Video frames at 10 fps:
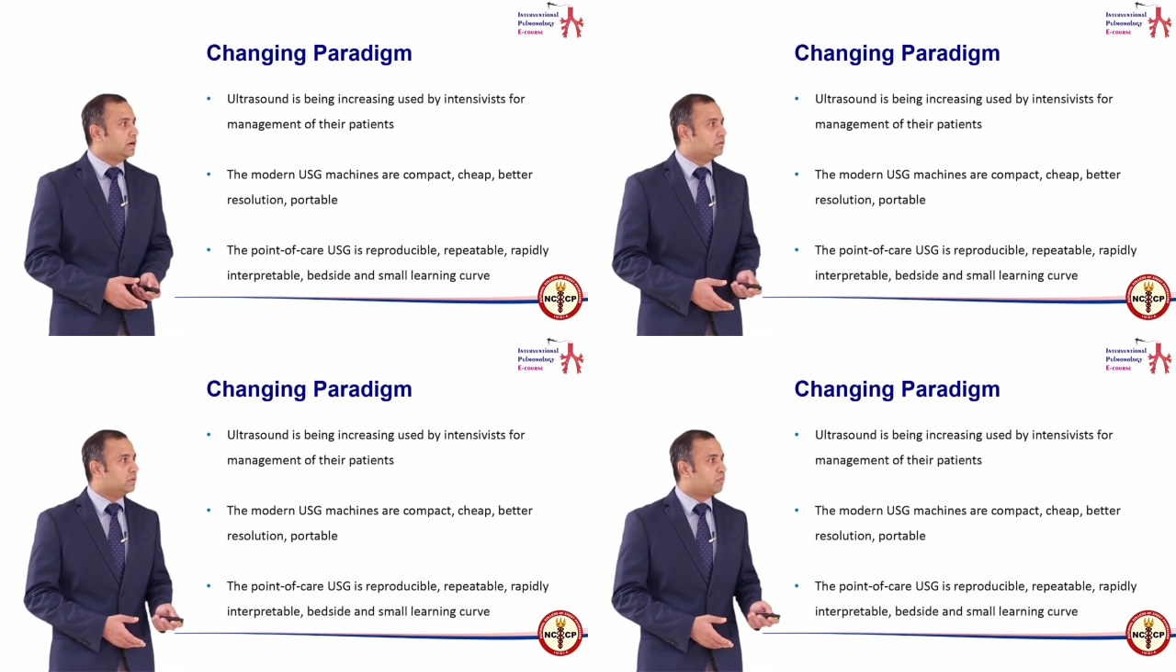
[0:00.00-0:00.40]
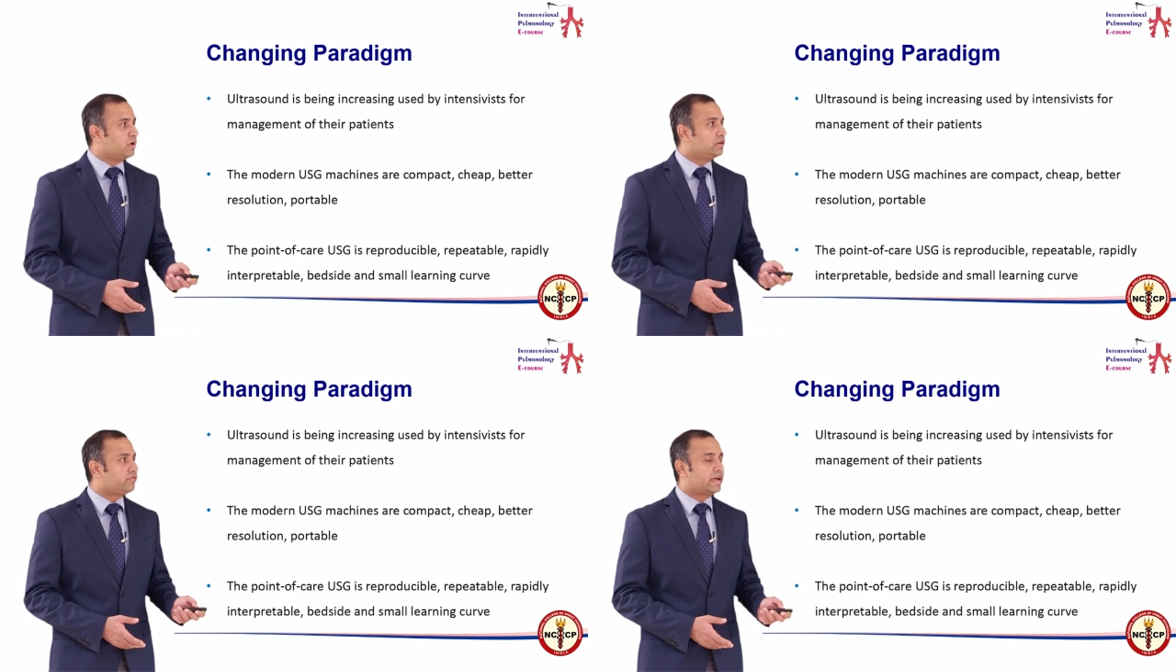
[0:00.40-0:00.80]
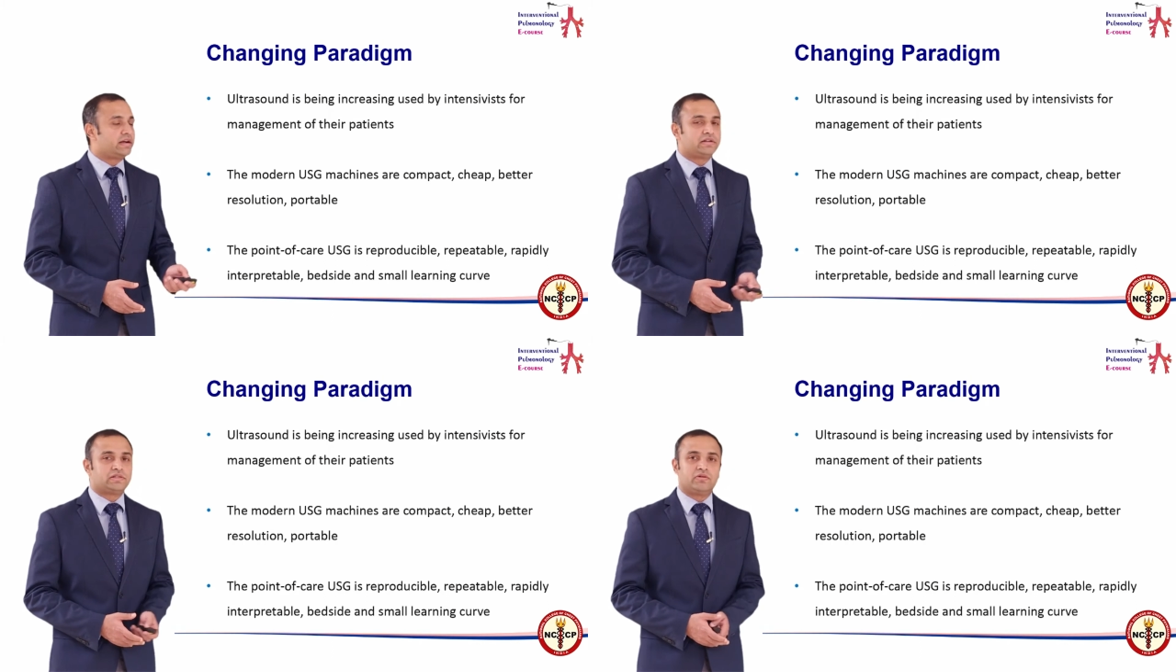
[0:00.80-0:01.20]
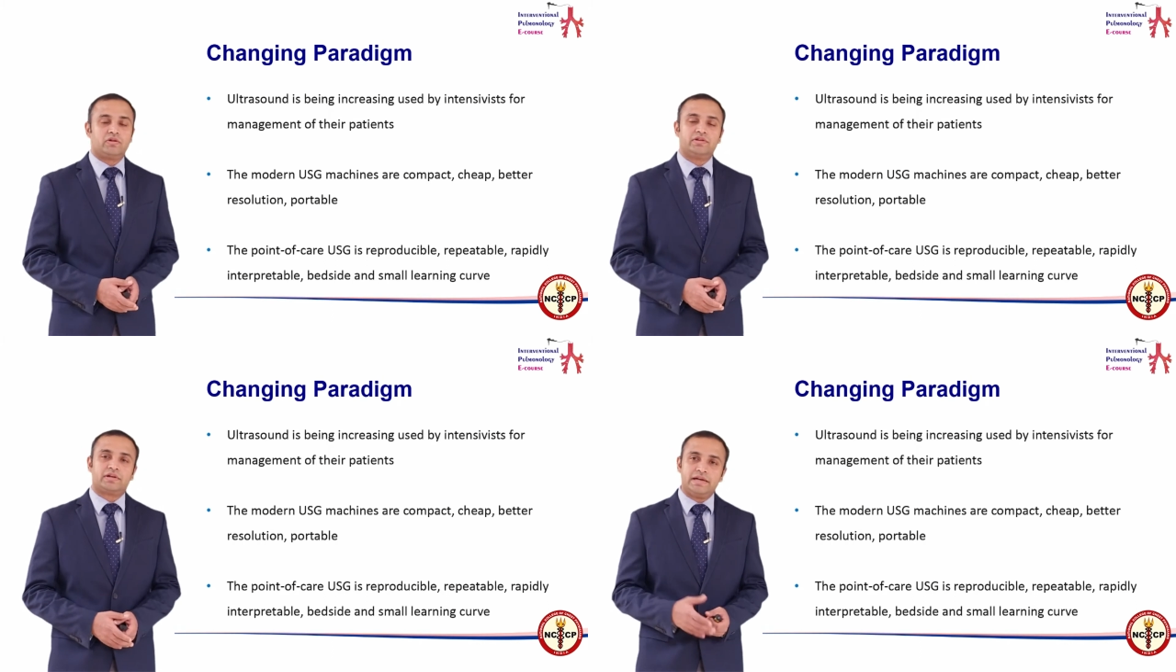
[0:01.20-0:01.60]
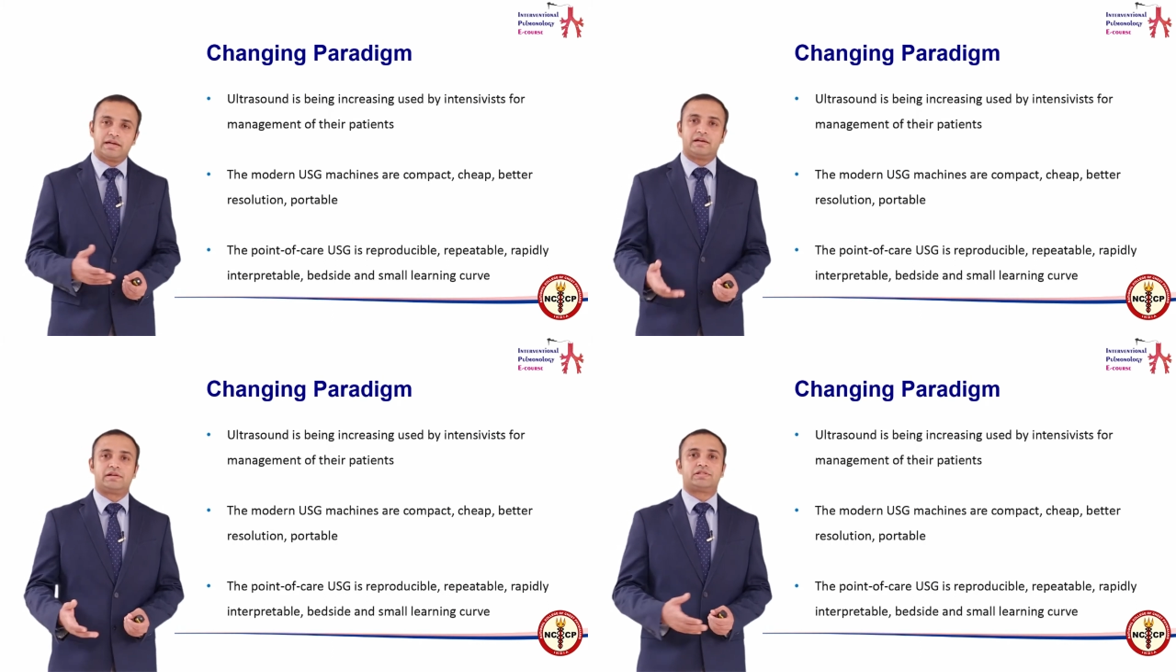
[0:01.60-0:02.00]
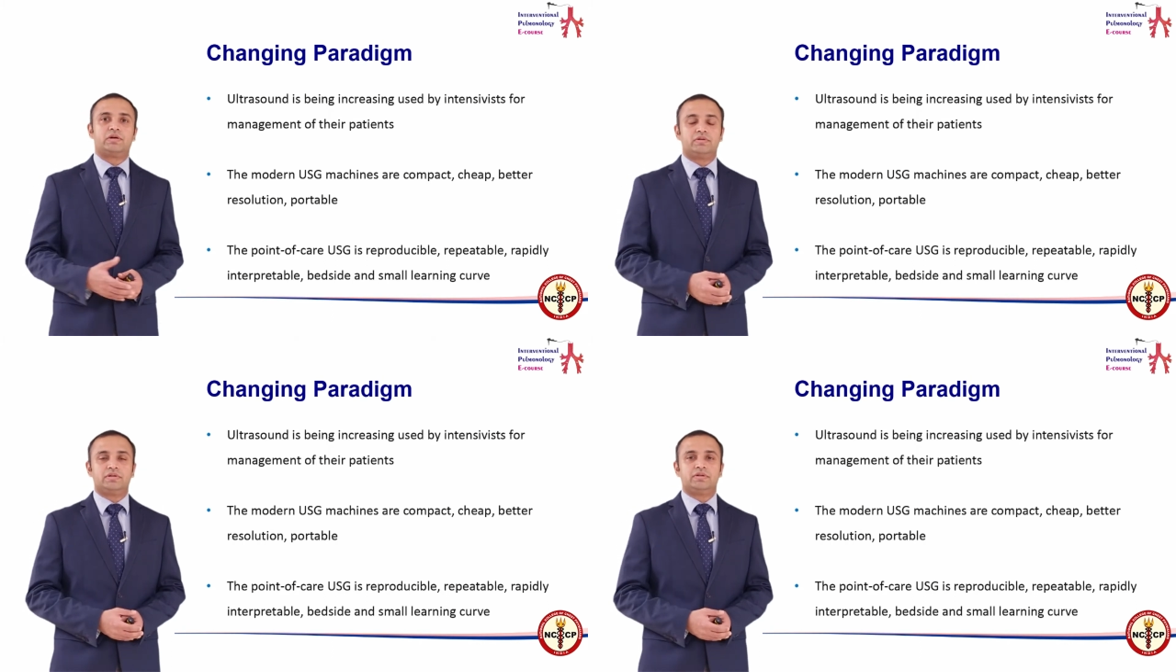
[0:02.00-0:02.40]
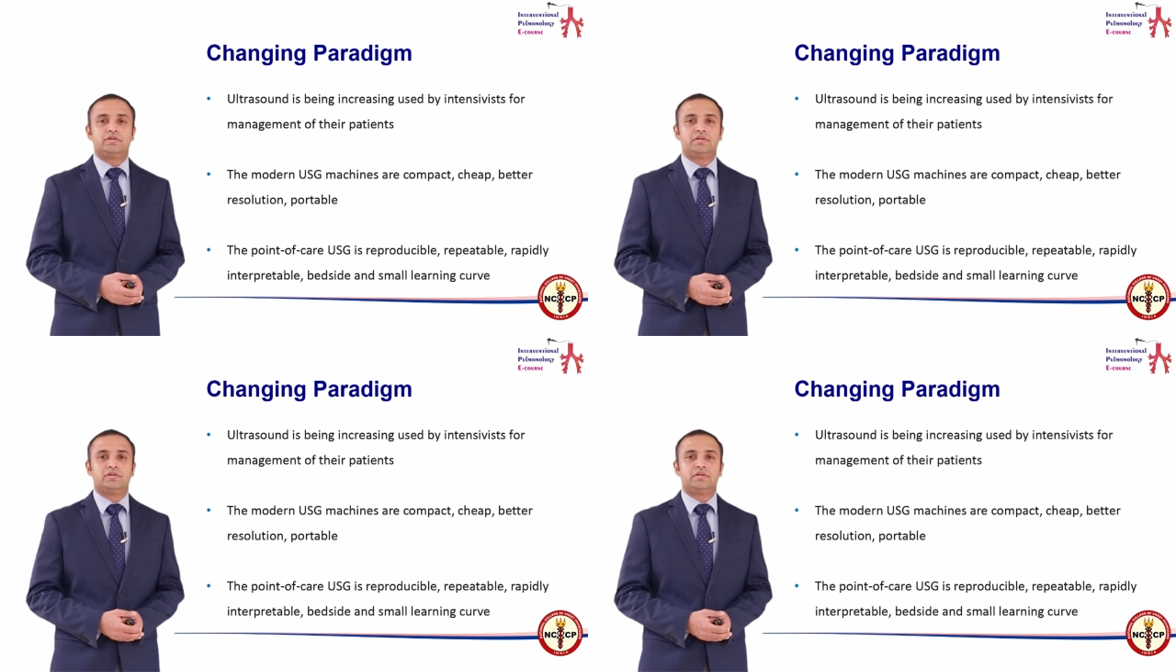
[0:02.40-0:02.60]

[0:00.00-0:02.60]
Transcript: Now, the point of care ultrasound or the clinical ultrasound